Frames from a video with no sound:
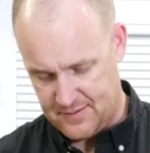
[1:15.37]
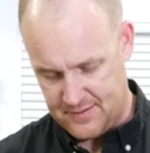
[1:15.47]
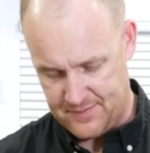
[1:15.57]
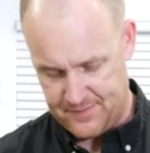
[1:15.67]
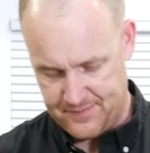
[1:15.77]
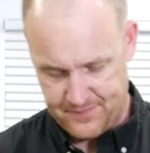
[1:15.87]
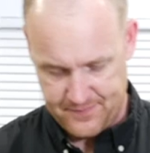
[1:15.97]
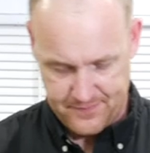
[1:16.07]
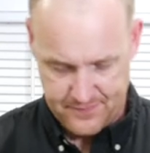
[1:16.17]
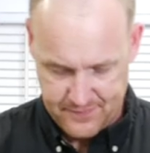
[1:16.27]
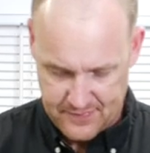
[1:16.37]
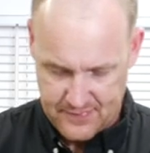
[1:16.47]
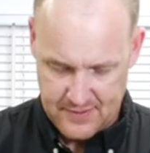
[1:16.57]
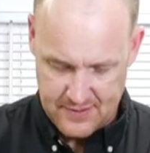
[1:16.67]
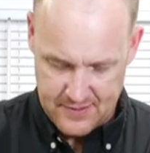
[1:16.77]

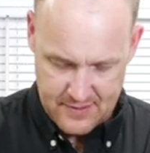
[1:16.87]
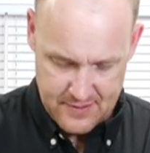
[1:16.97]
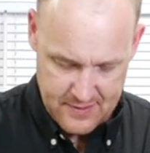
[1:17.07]
Nothing is said.